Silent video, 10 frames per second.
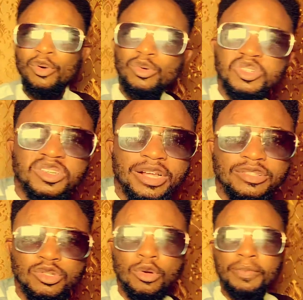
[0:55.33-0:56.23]
crucial
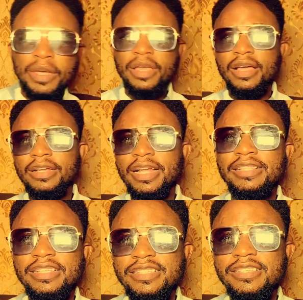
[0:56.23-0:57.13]
topic and
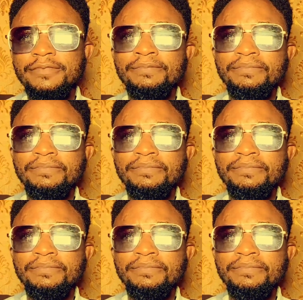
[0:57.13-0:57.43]
that is